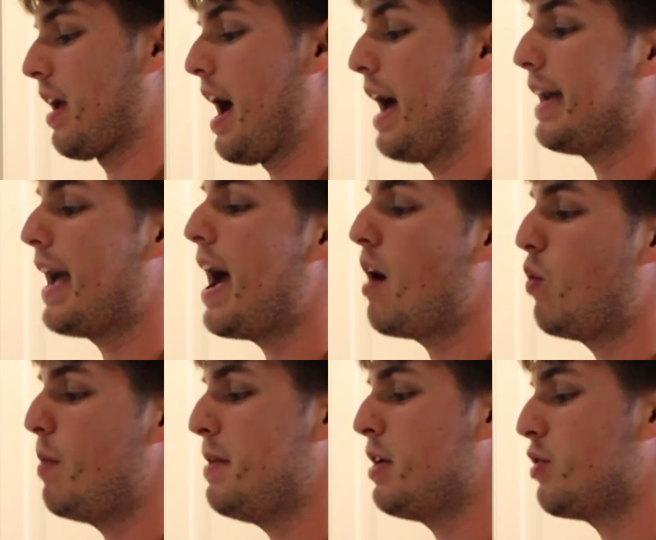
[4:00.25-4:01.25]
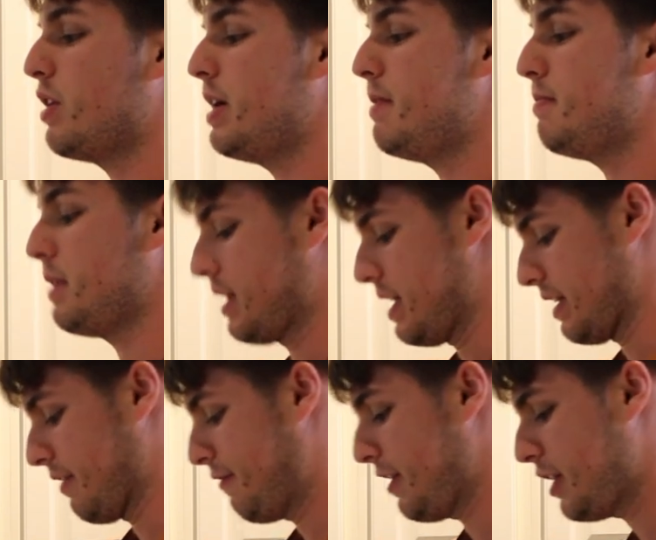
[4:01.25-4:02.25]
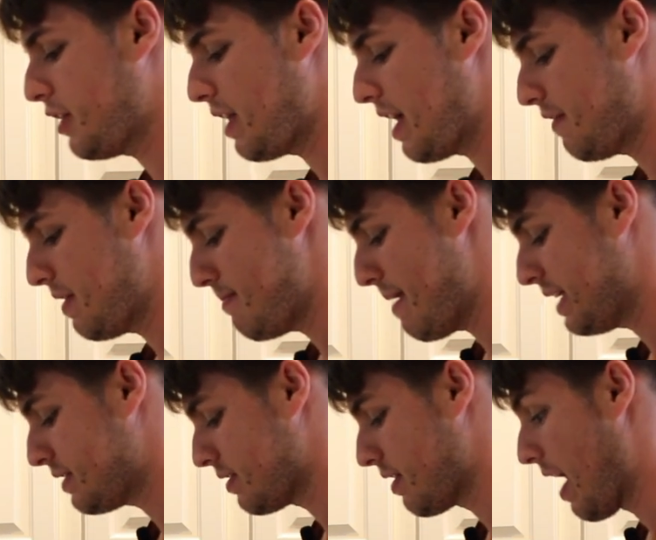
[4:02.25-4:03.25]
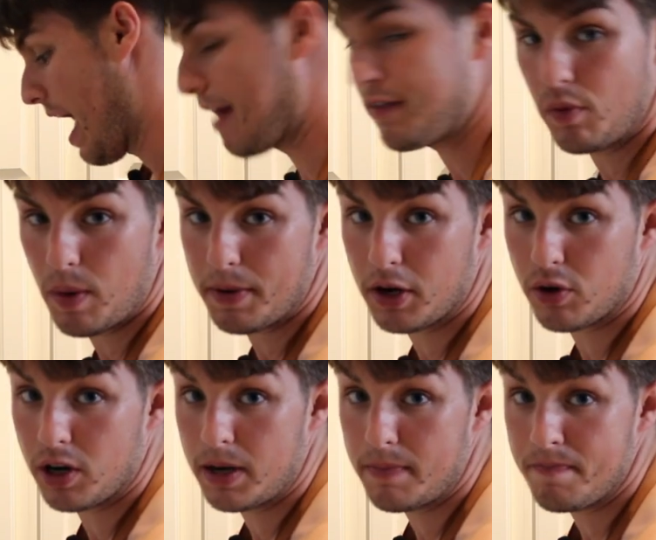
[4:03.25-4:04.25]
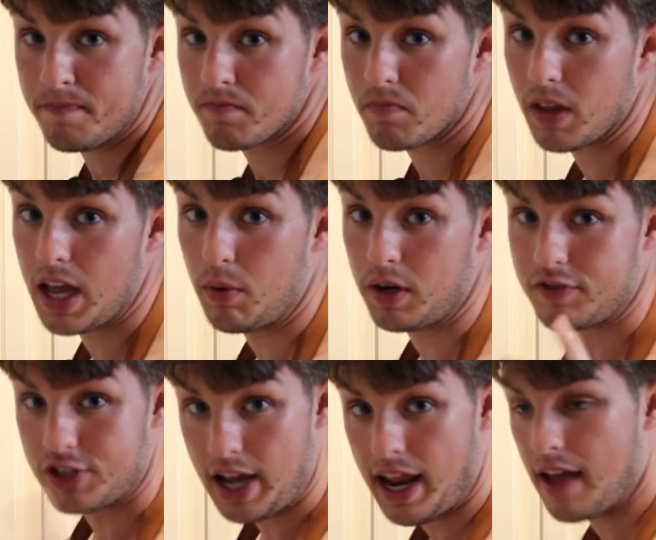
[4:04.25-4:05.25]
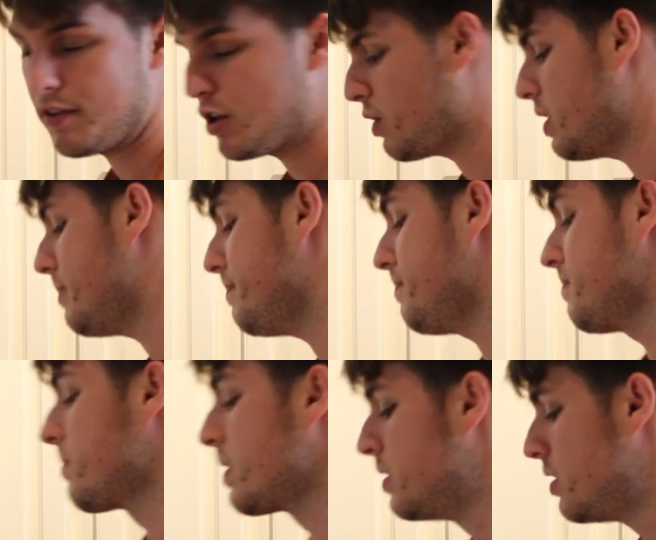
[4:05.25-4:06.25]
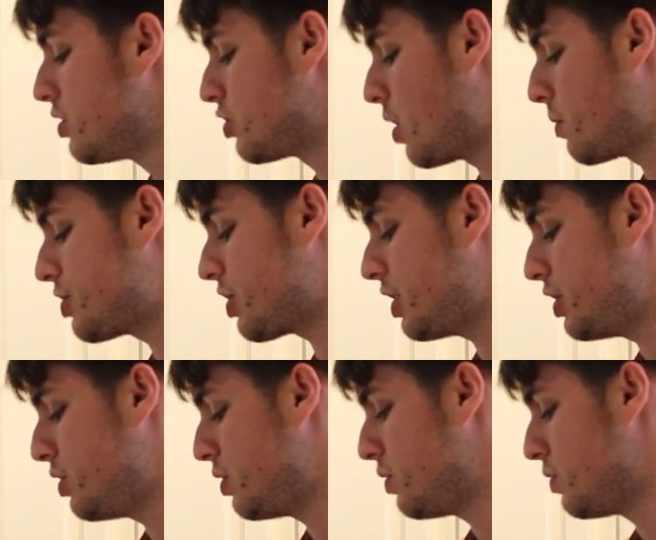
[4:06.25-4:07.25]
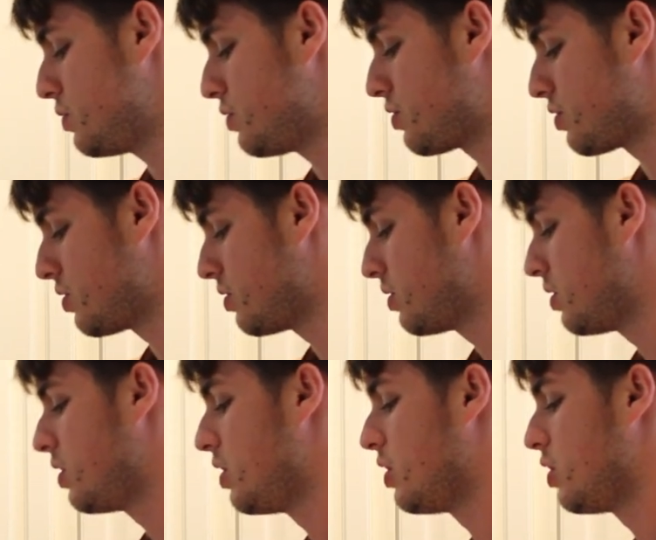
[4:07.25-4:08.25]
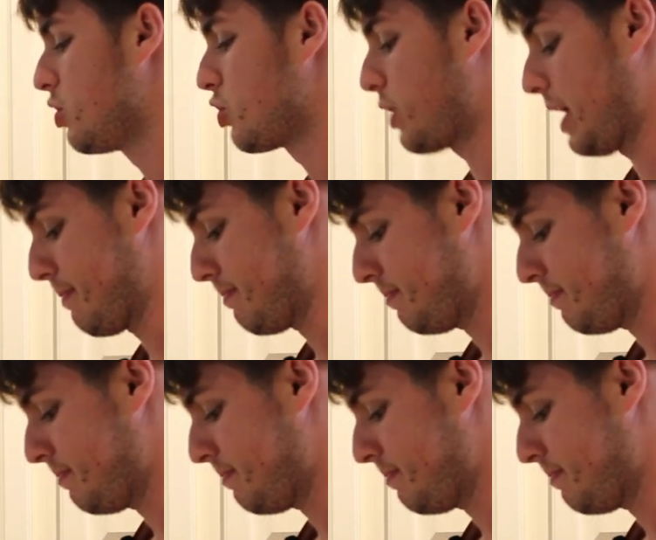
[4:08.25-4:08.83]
I got whipping cream because I figured if it meant heavy whipping cream, it would have said heavy cream. So we're just going to use cream.